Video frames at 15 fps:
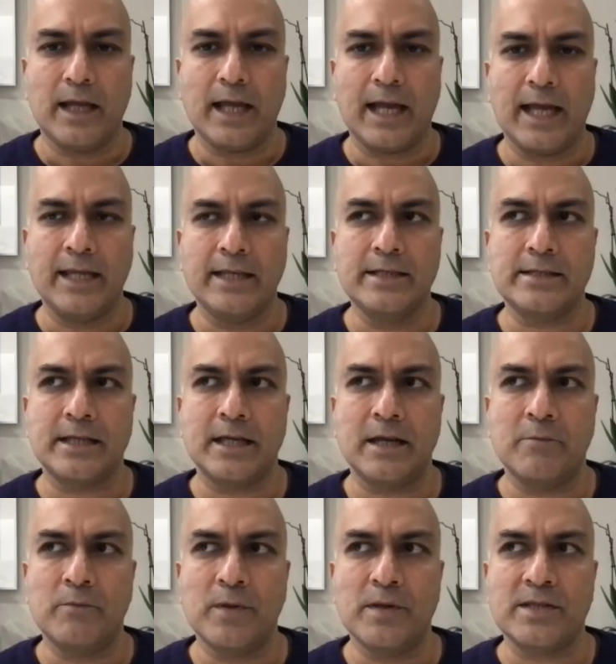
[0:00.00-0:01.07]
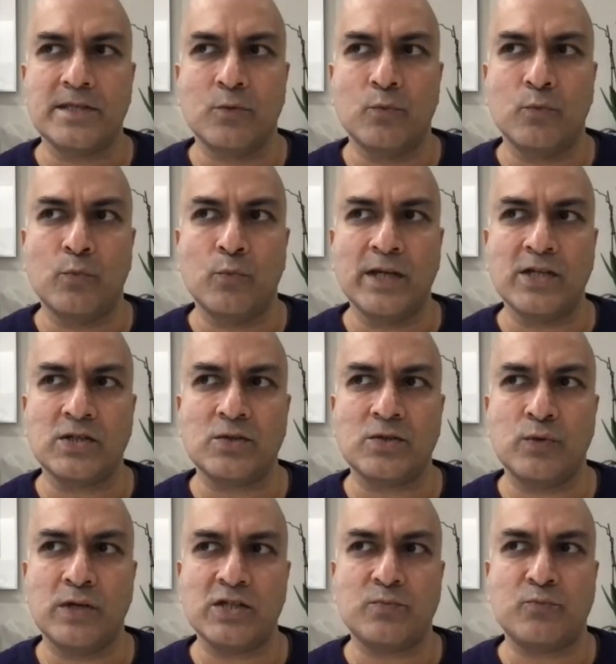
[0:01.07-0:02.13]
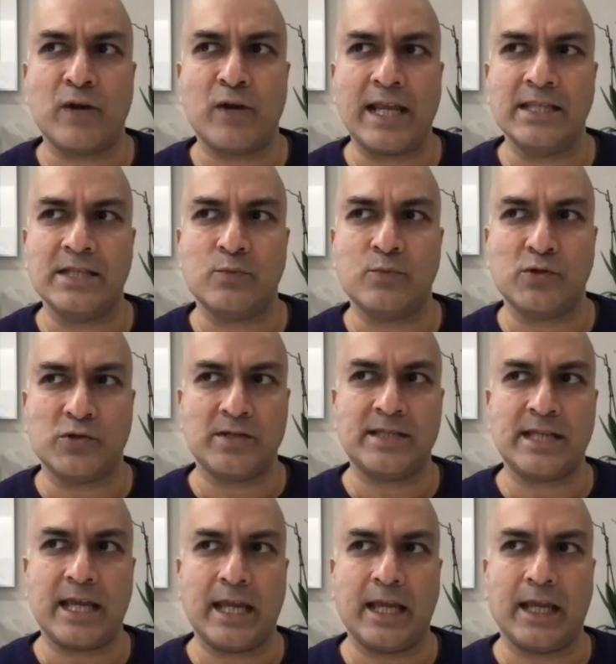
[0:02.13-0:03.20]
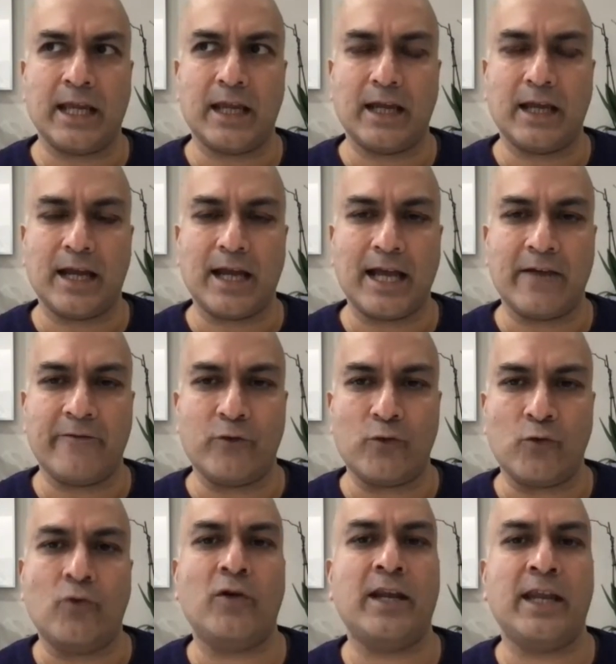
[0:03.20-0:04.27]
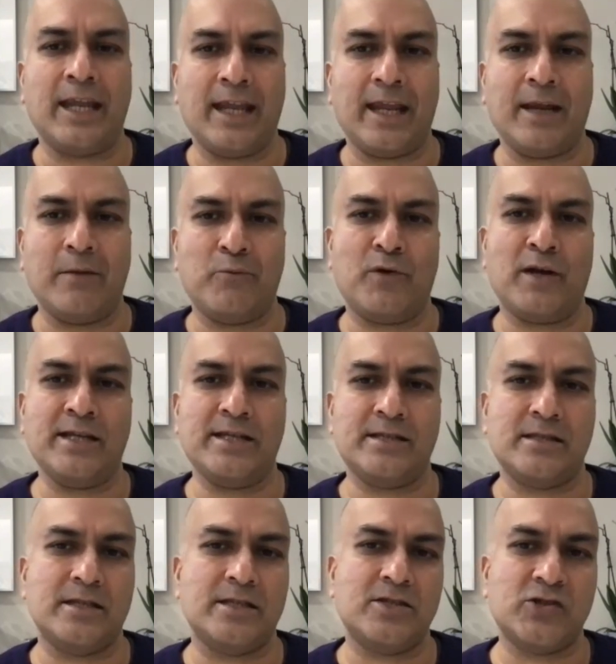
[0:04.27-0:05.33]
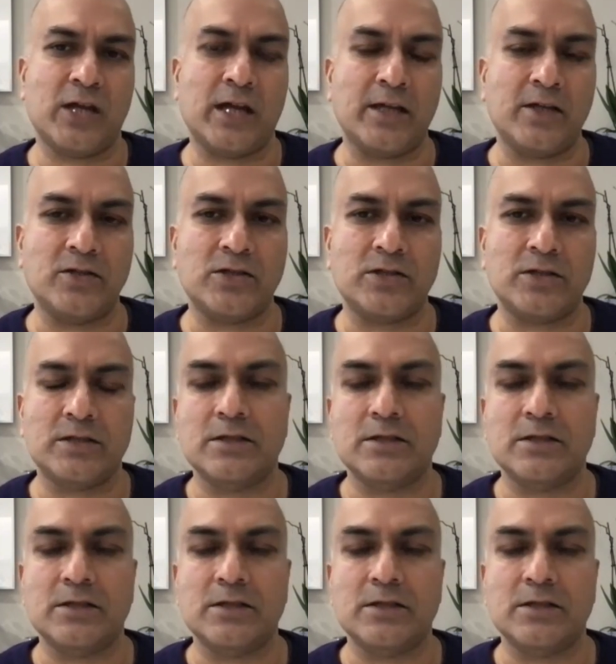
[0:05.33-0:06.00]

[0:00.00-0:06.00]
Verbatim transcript: And um, so, which which brands would you say have already embraced this change?